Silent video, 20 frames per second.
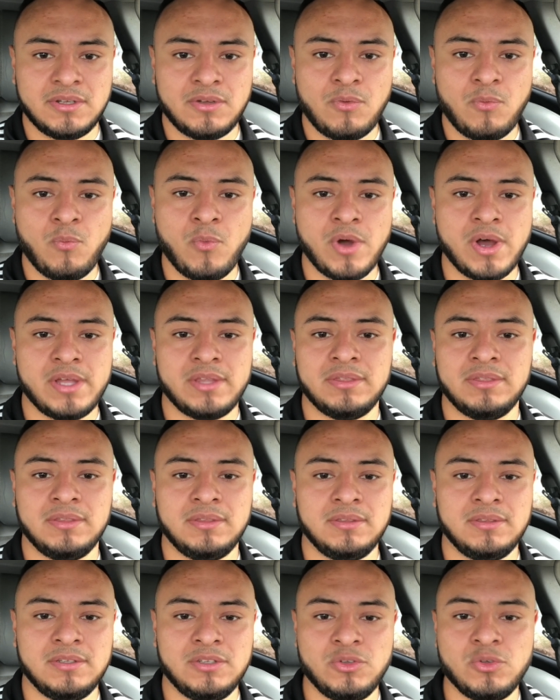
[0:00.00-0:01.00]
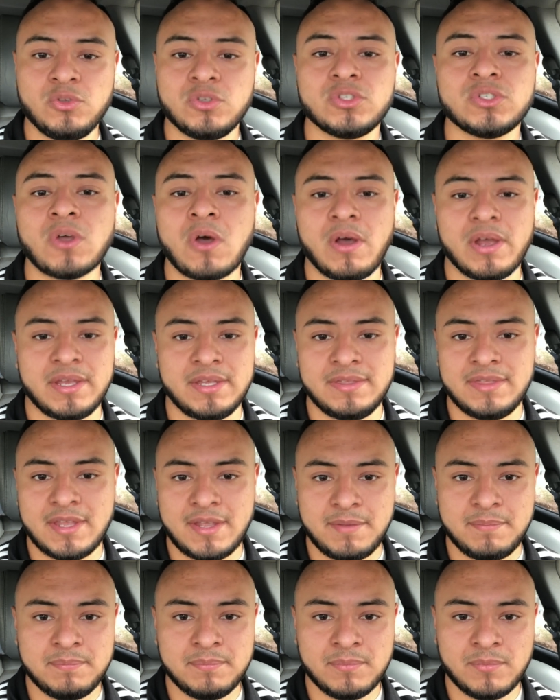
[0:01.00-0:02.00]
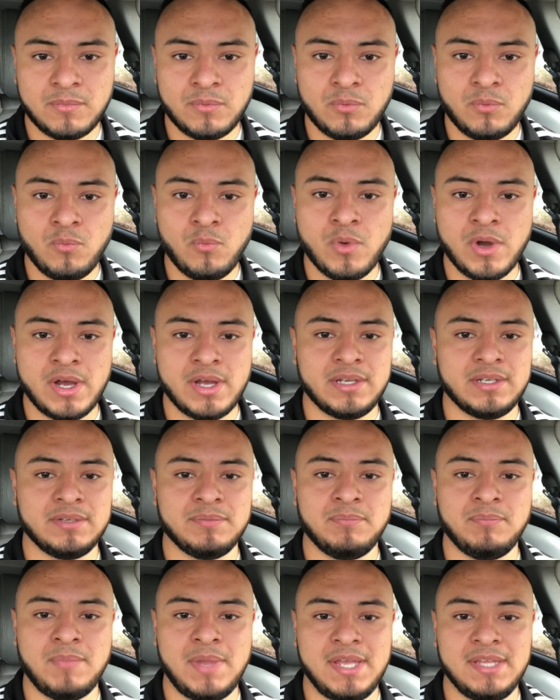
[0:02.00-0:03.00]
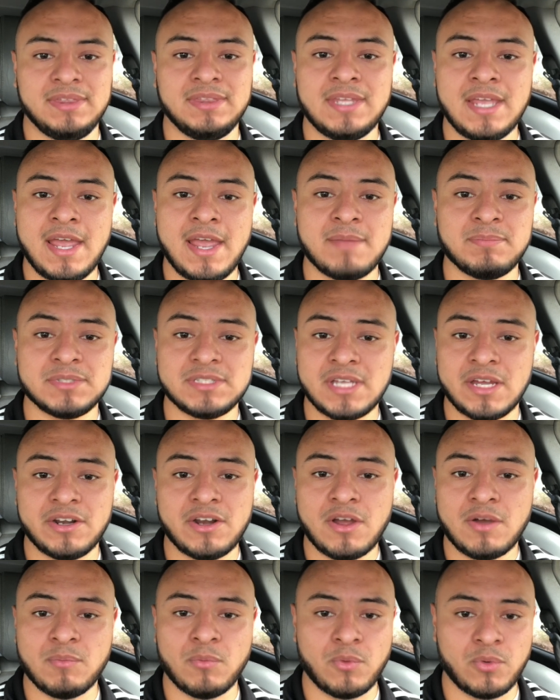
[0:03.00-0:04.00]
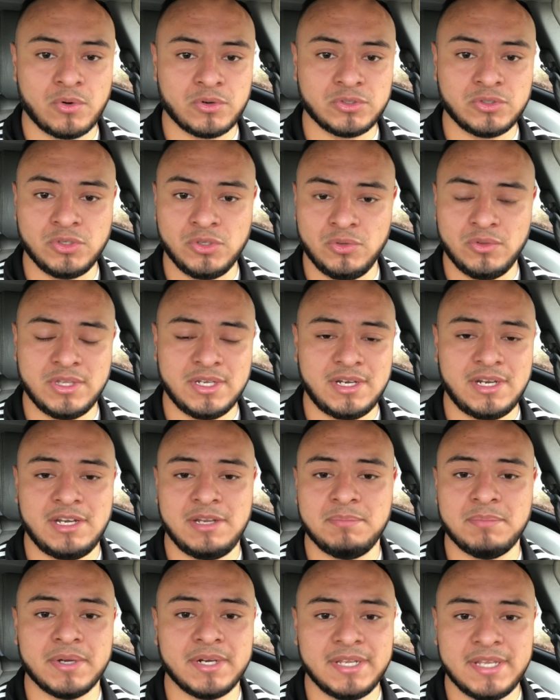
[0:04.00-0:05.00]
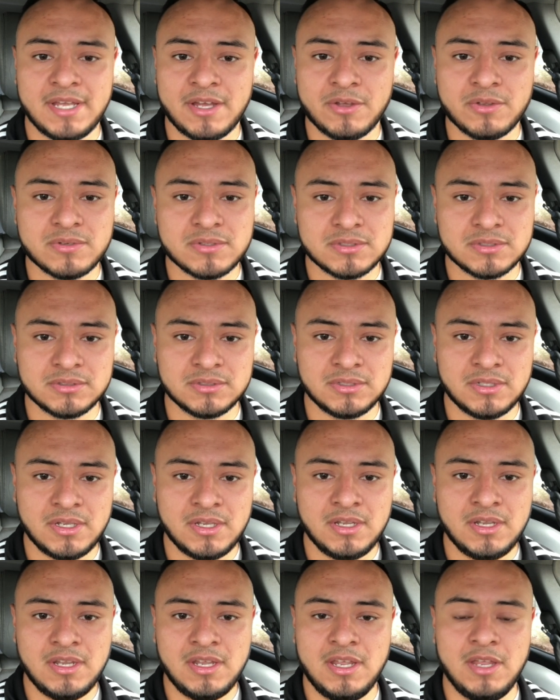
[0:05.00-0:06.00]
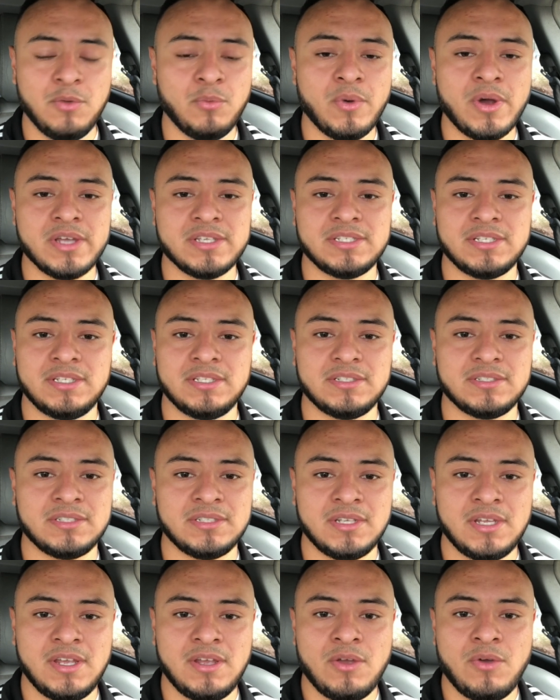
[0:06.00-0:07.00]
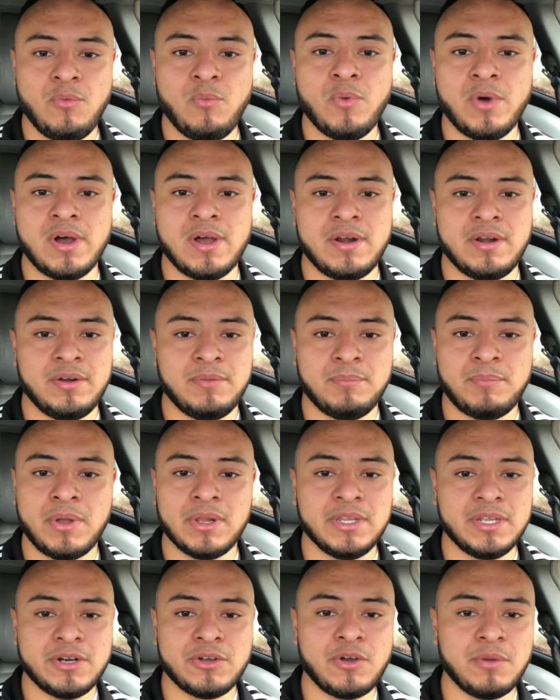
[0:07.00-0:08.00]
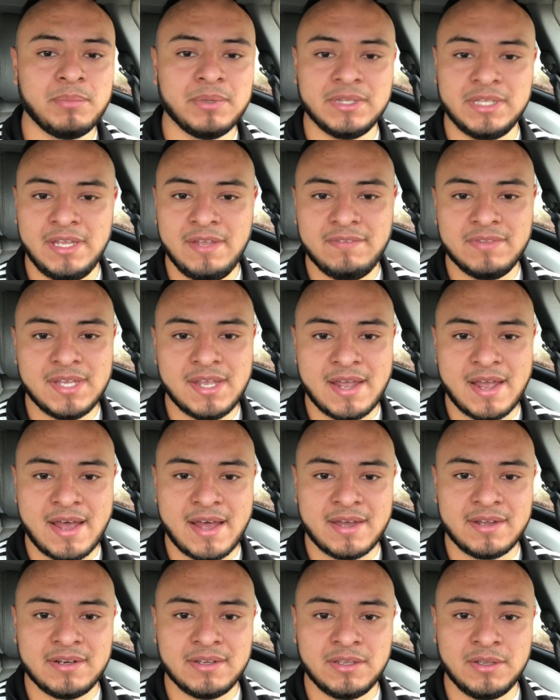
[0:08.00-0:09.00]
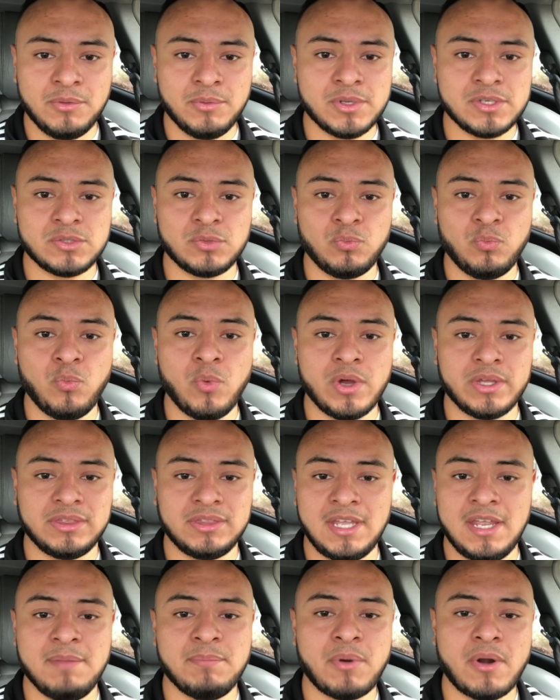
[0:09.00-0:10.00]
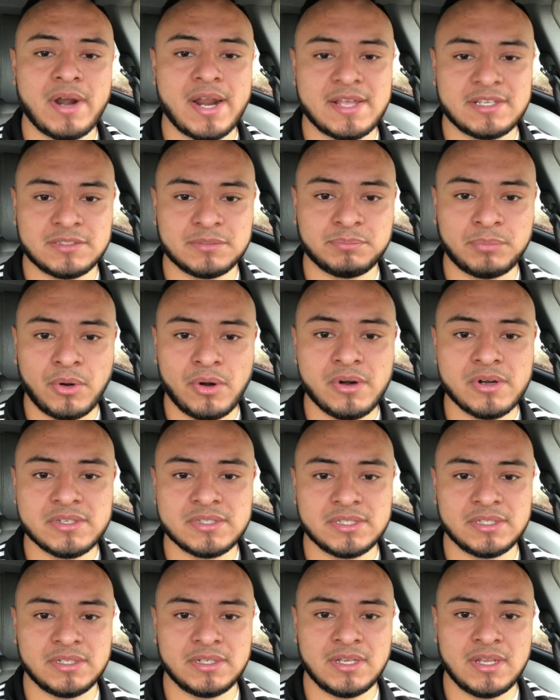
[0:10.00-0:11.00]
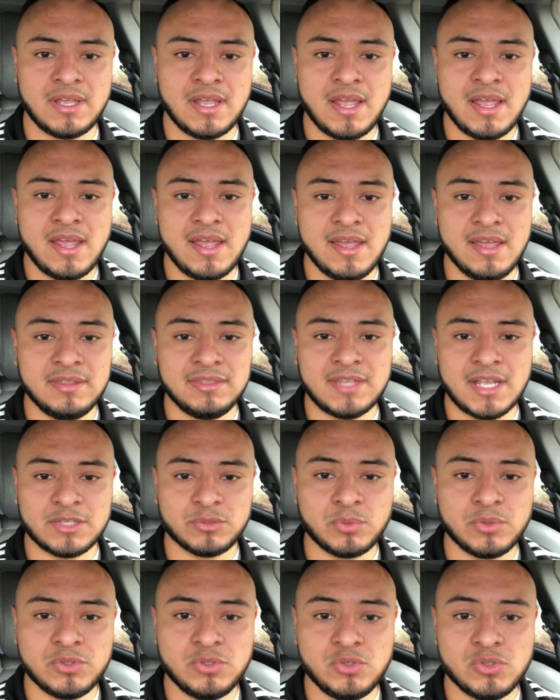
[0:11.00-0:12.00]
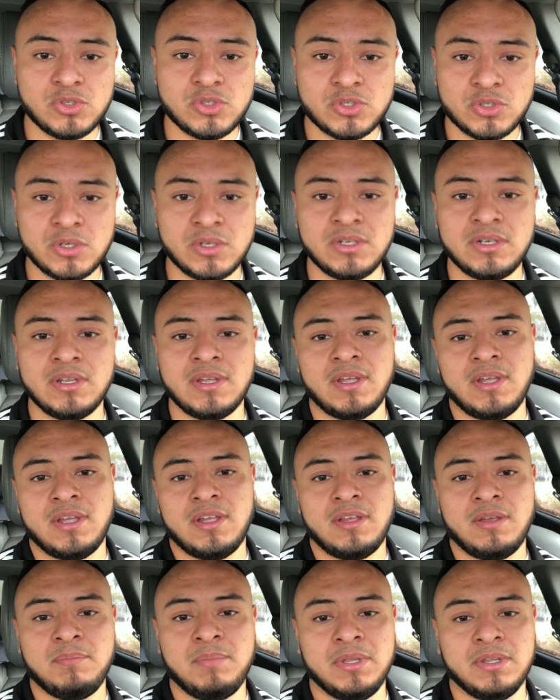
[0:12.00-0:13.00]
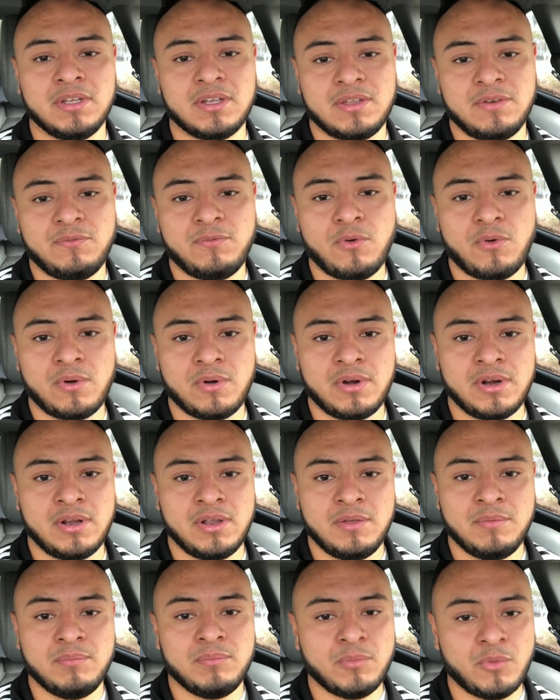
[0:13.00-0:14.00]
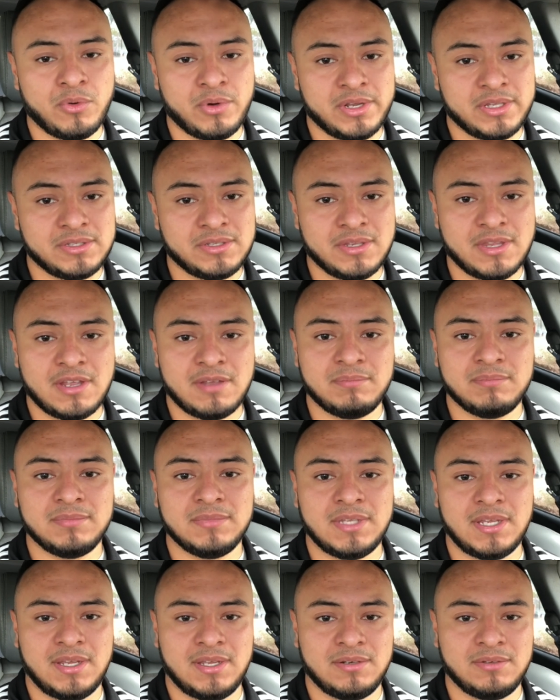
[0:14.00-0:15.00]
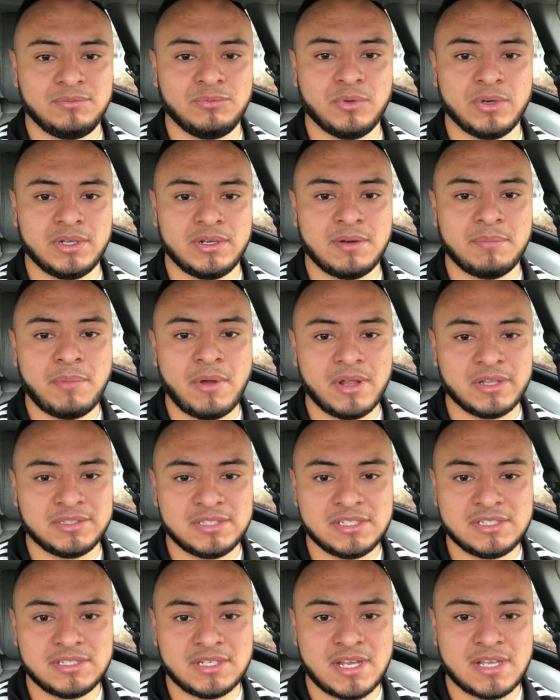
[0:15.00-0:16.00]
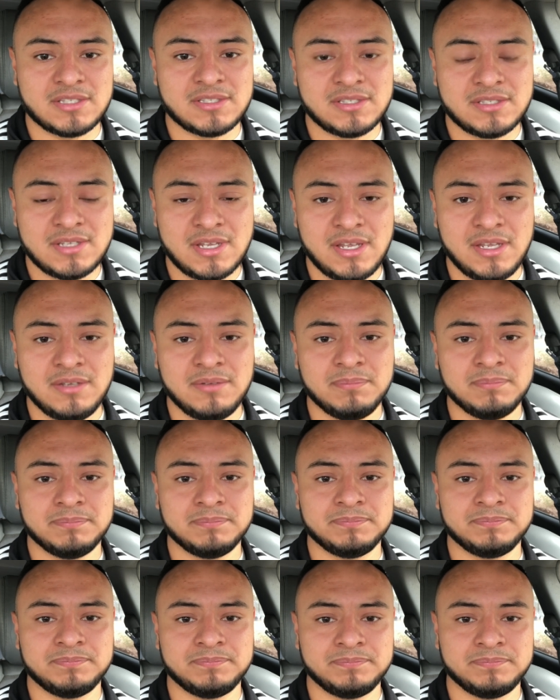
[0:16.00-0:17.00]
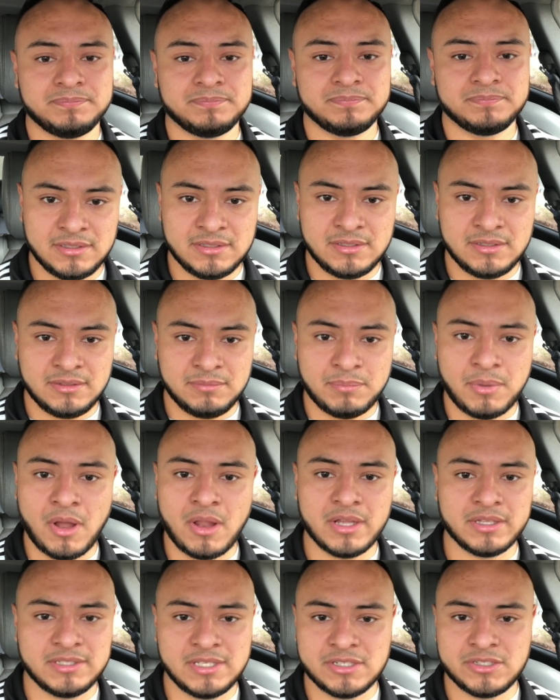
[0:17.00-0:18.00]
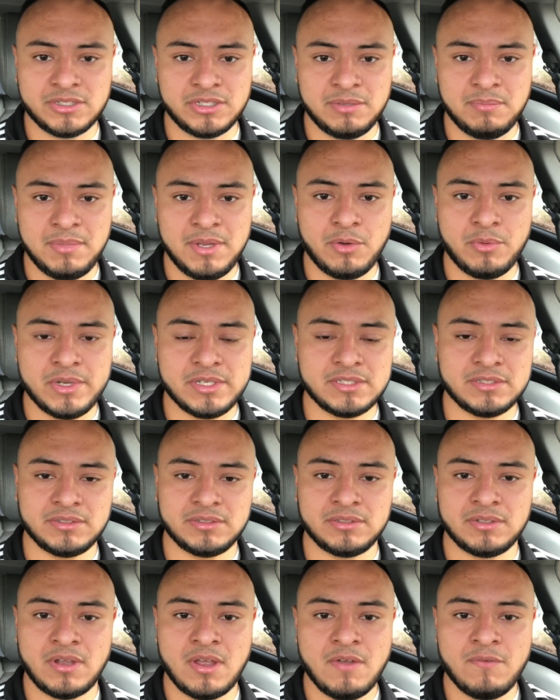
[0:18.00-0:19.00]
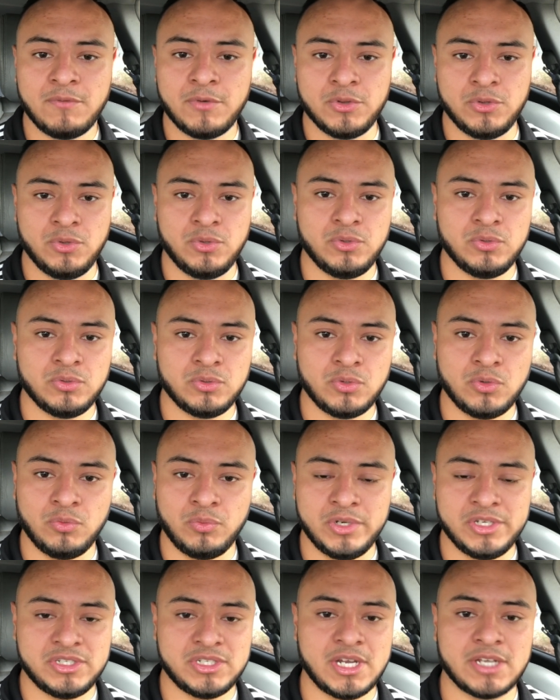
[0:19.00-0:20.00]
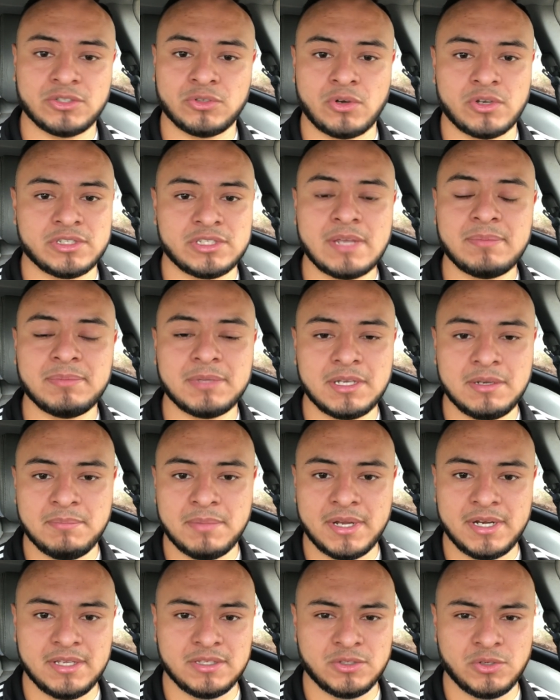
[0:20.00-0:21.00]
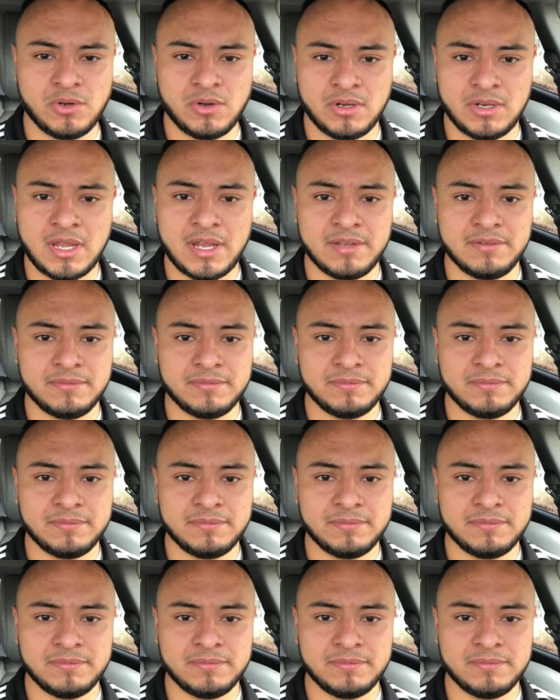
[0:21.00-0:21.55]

What you saw in them, what made them stand out more to you than anybody else. It wasn't what political belief they had, it was what they brought as a person. And that's what you should be looking for more into them than what a politician has to say. Politics shouldn't be a reason for you to reject or accept anybody into your life.